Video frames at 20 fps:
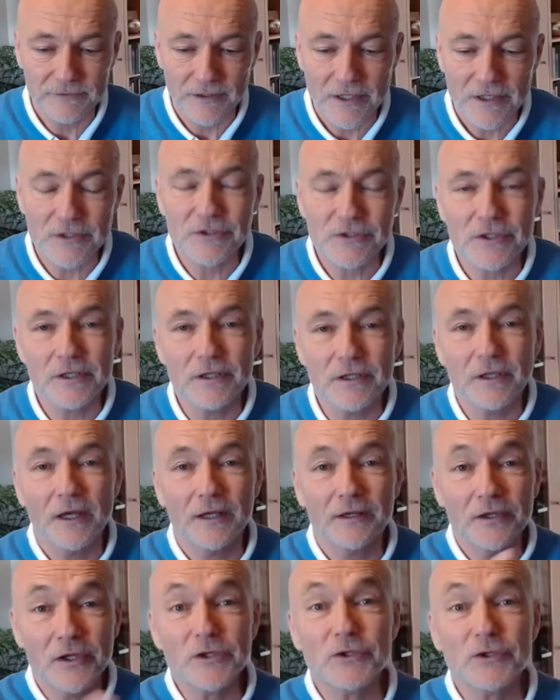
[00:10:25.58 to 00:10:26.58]
You see,
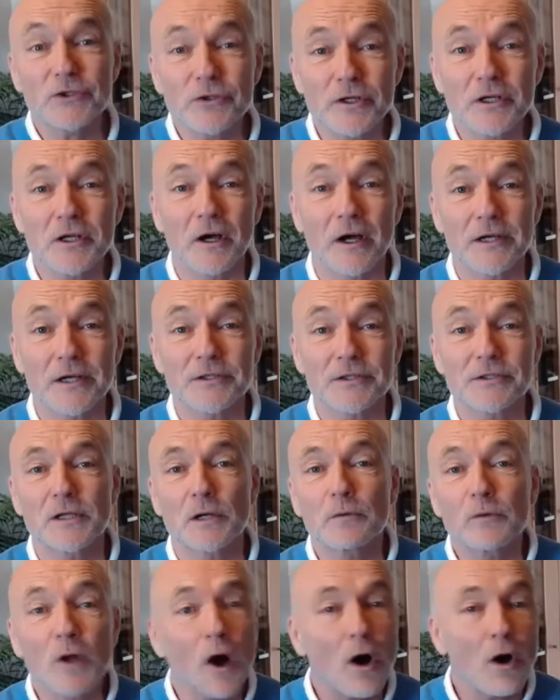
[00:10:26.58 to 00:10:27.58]
these three guys, they
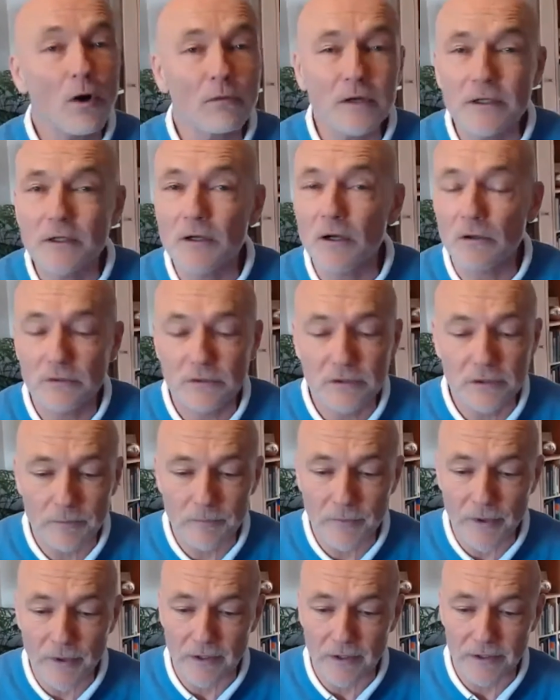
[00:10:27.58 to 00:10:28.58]
would only go to the
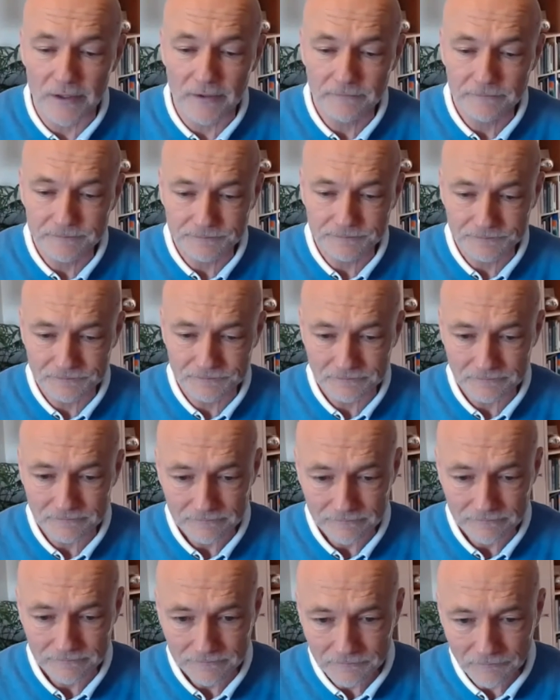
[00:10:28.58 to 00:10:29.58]
party,
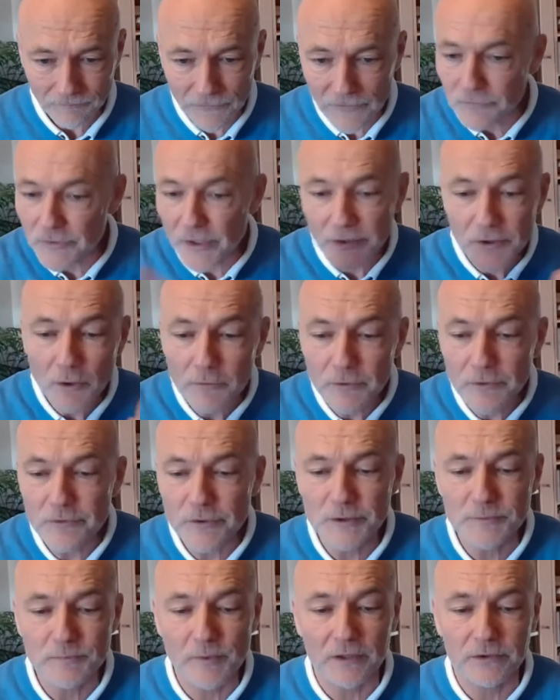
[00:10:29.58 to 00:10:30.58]
they'd only
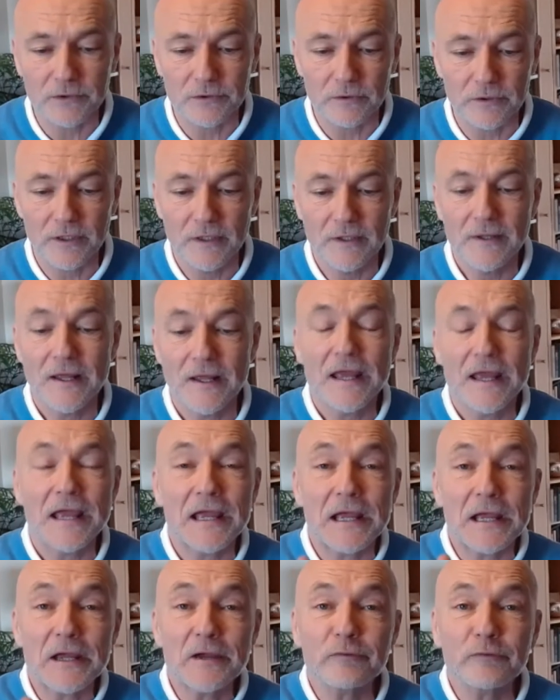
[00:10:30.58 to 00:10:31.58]
respond to it
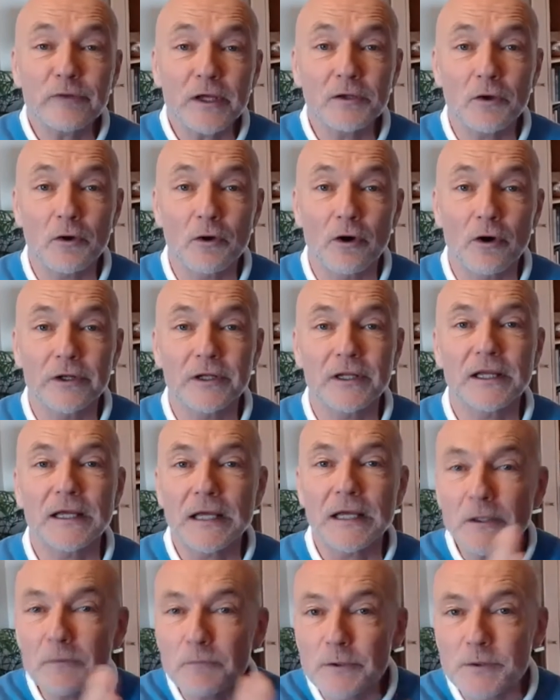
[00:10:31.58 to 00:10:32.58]
if they thought
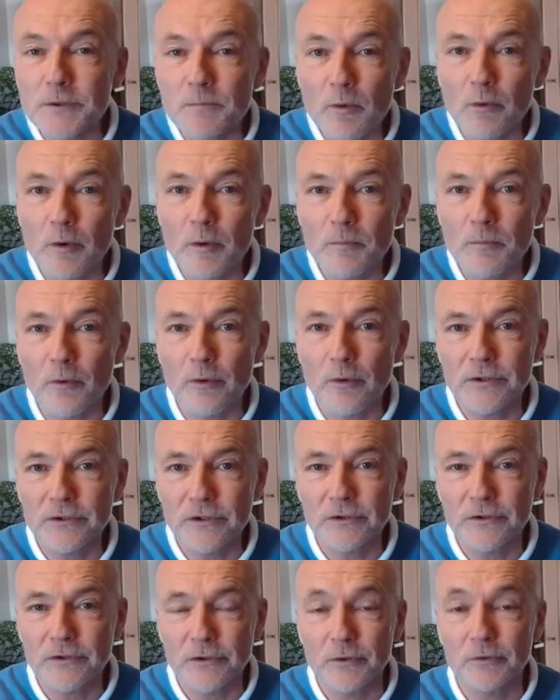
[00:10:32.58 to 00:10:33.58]
it was more important to
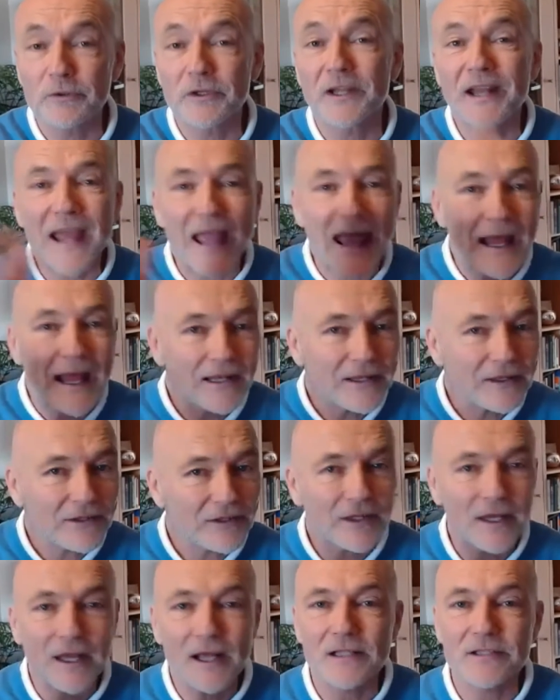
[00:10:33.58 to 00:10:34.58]
do than
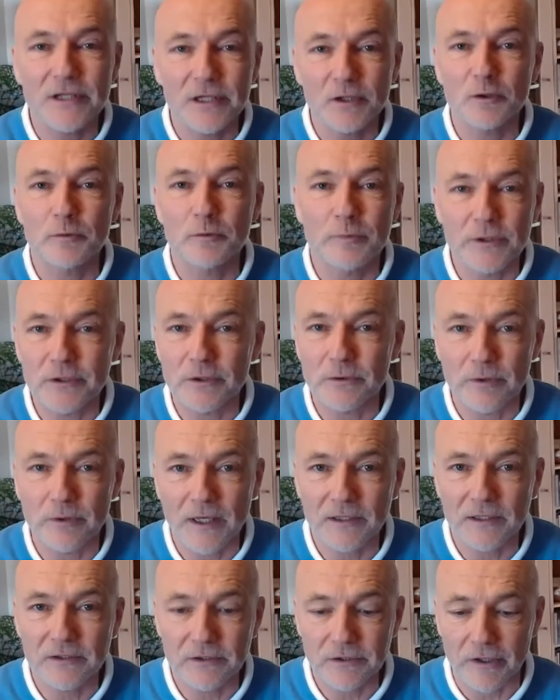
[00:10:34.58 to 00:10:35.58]
anything else they could be doing
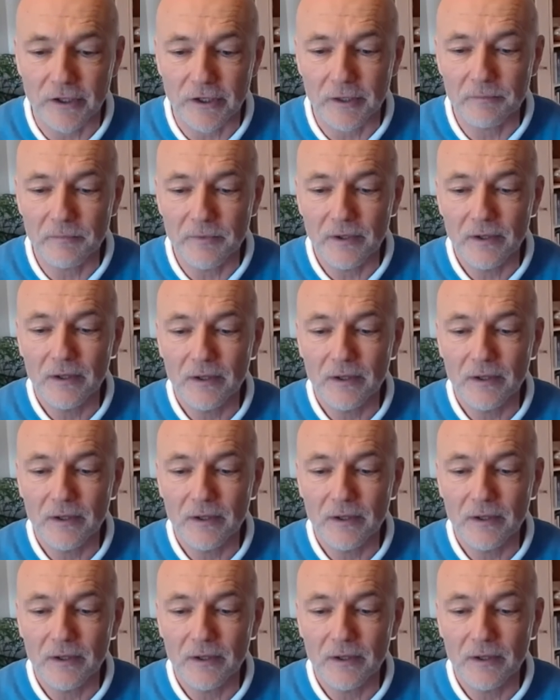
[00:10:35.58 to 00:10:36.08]
at the time.